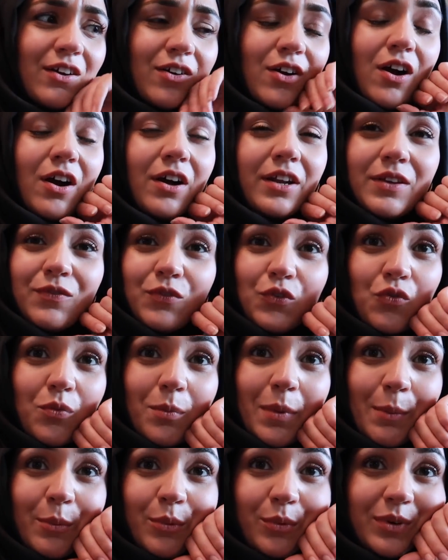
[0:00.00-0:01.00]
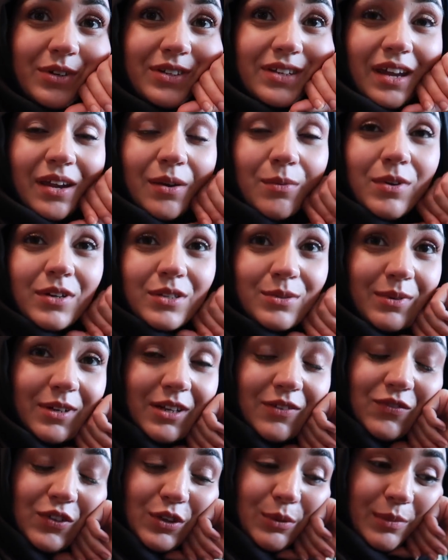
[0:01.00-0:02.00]
I can't even remember what day it was
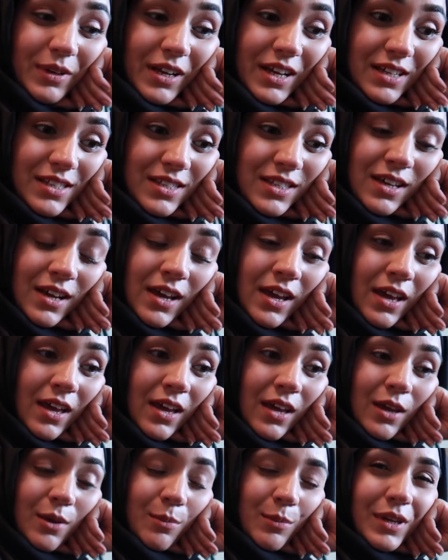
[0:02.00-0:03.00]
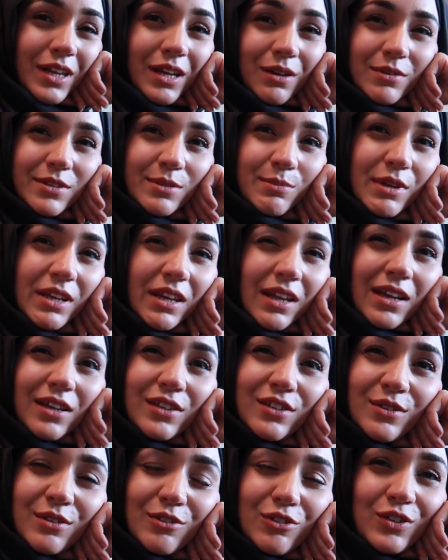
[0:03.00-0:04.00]
when I filmed last but now it's Monday
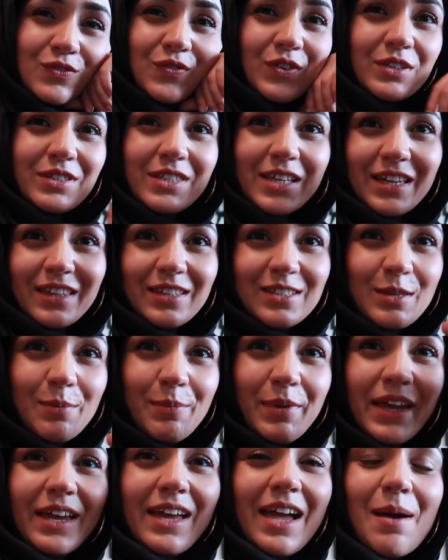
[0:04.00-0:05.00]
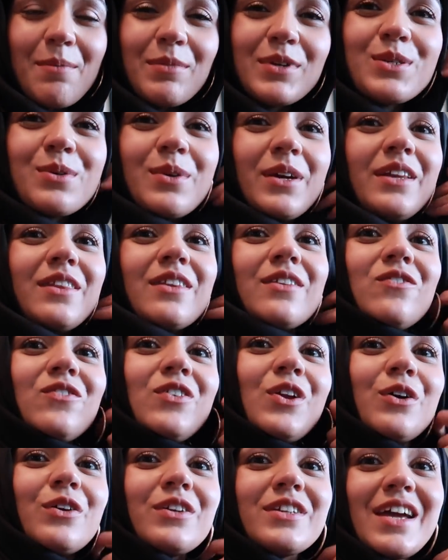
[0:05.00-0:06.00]
so it just feels like there's a big gap between the
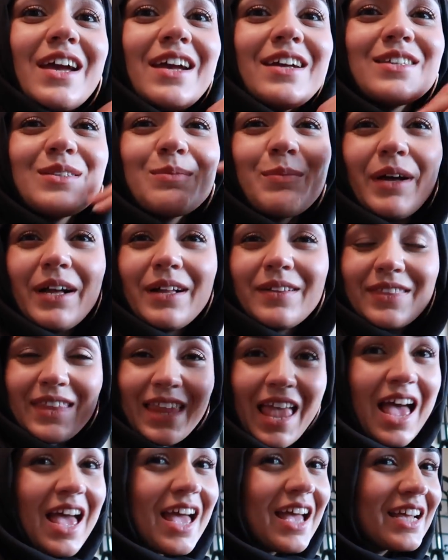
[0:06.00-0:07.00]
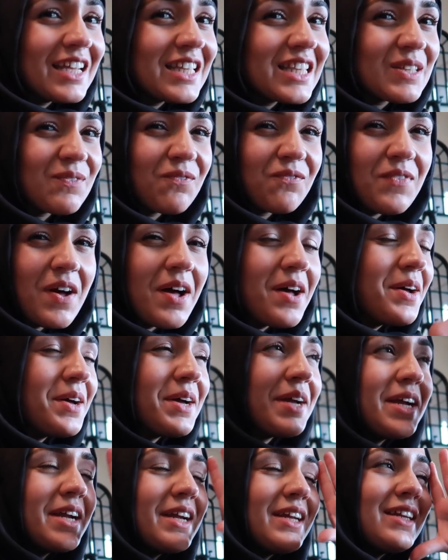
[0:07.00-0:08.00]
vlog days but it's
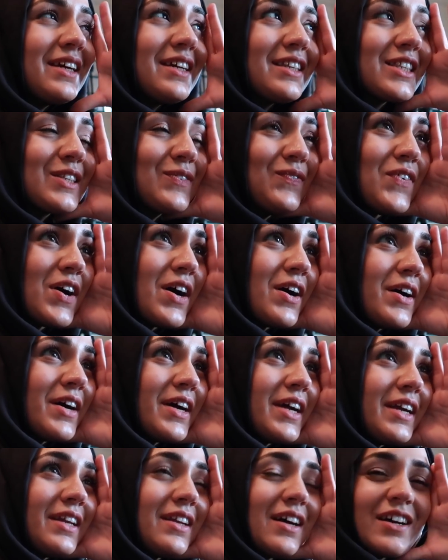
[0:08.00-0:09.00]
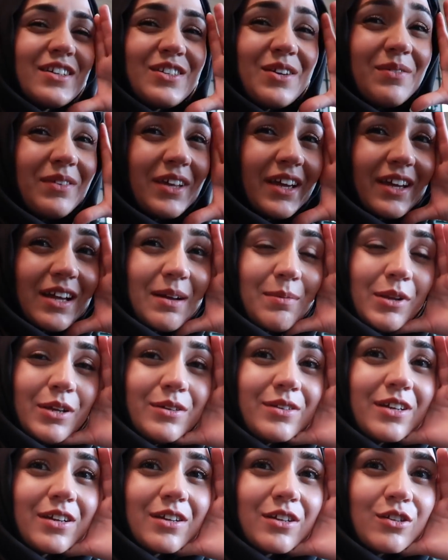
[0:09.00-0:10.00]
fine, it's fine. I don't like
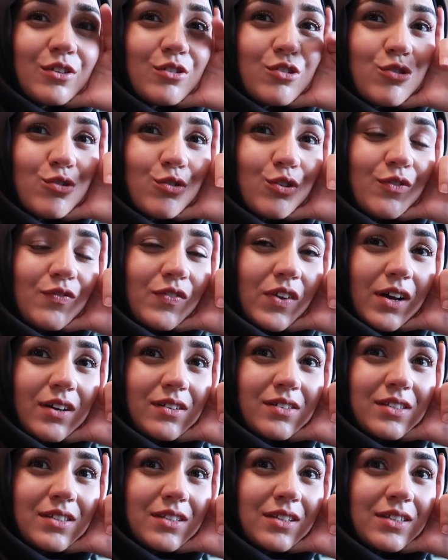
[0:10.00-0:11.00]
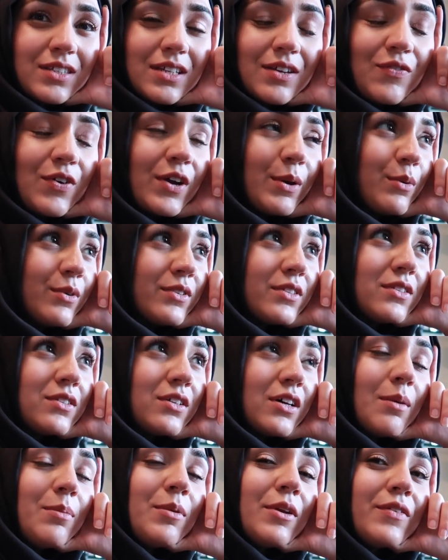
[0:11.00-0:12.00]
uploading short vlogs because if I was
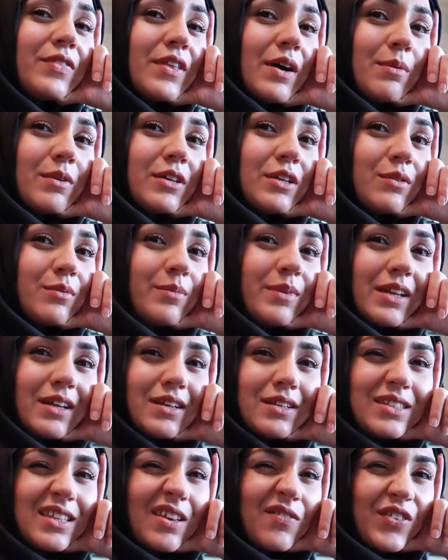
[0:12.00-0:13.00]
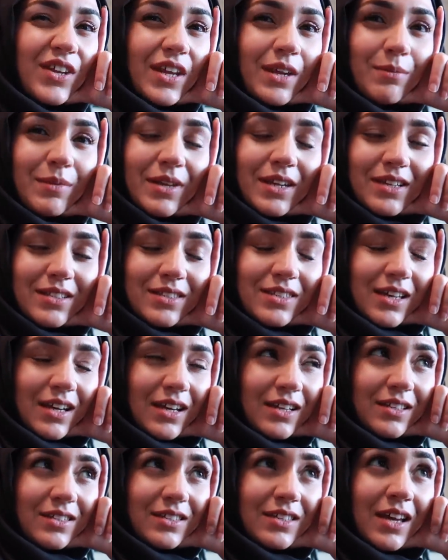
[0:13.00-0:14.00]
to upload that one, it would be like seven, eight minutes
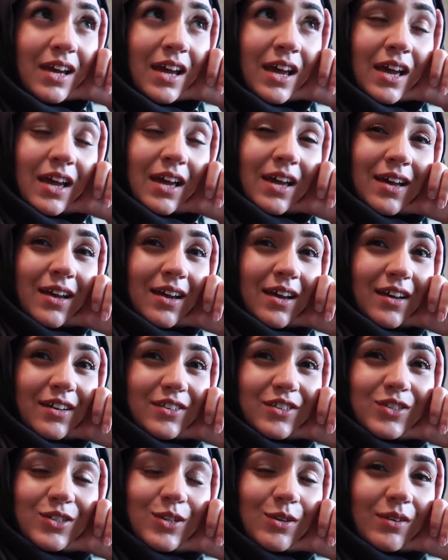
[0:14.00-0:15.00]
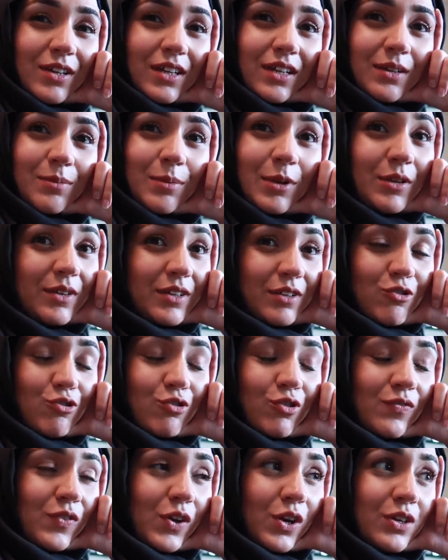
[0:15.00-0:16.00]
and I just don't like uploading
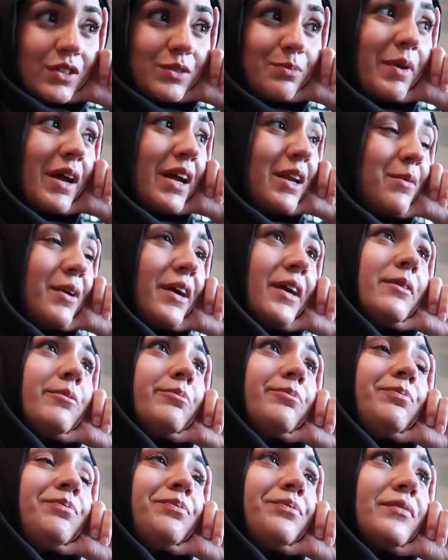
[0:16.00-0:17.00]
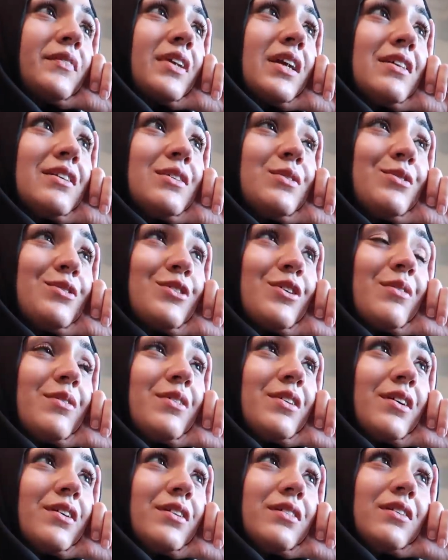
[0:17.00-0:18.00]
short vlogs. But anyway, what's
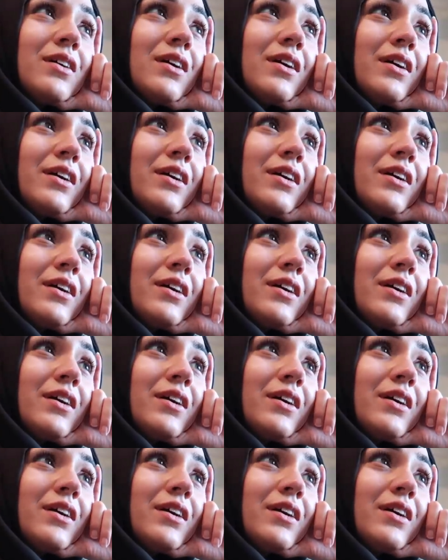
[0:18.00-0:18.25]
going on.